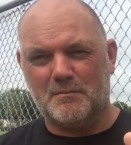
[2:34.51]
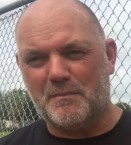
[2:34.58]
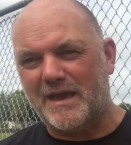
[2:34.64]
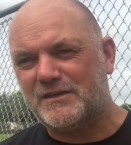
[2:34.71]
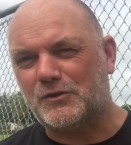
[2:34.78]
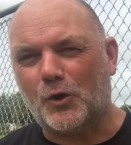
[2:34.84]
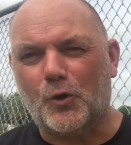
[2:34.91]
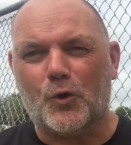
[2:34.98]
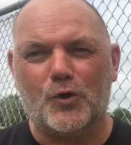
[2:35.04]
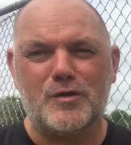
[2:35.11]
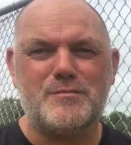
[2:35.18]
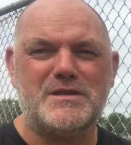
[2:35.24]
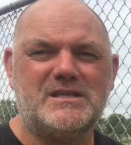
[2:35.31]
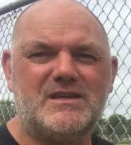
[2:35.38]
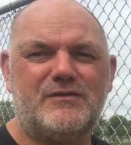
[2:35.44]
best
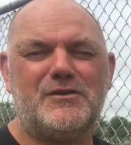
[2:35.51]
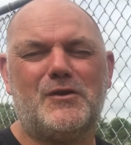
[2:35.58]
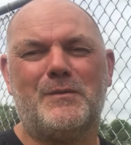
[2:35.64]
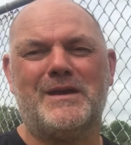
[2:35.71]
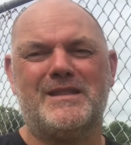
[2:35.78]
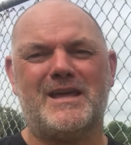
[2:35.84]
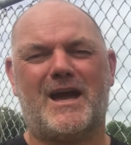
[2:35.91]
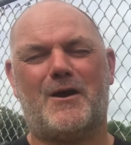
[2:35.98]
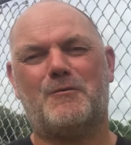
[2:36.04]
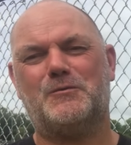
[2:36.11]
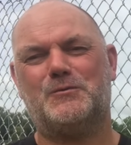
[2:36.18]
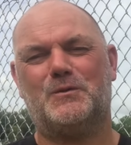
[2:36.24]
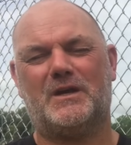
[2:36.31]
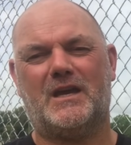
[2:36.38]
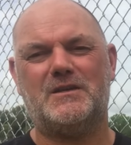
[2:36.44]
ornaments if you do it in the
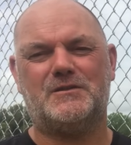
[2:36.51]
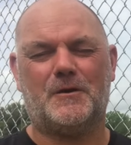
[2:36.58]
house, okay?